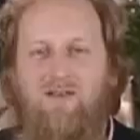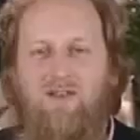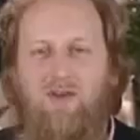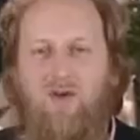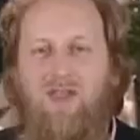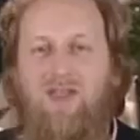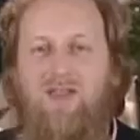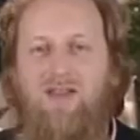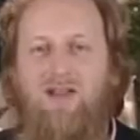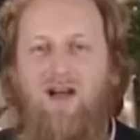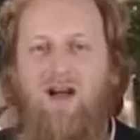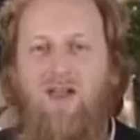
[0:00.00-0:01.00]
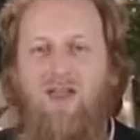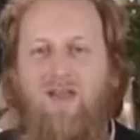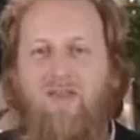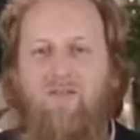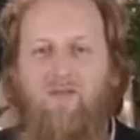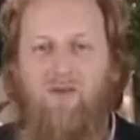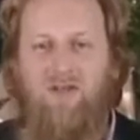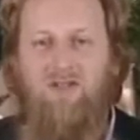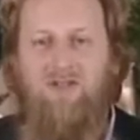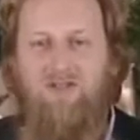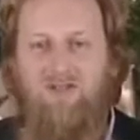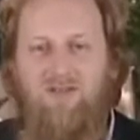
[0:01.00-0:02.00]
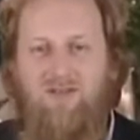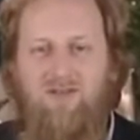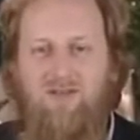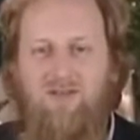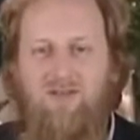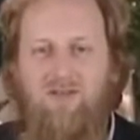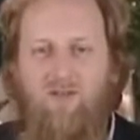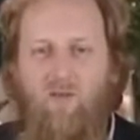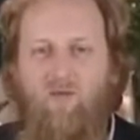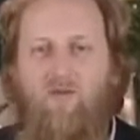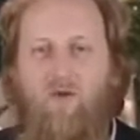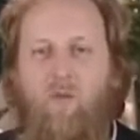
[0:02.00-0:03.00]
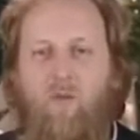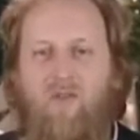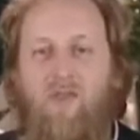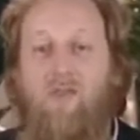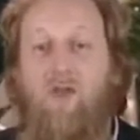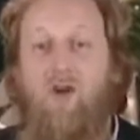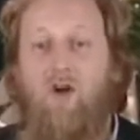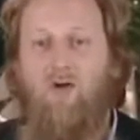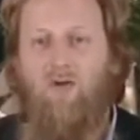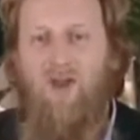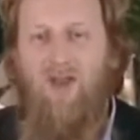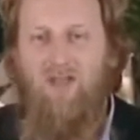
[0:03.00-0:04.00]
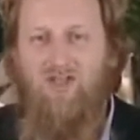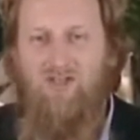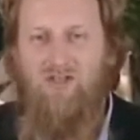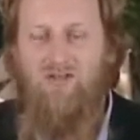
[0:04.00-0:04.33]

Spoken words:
you hear another voice from within the congregation,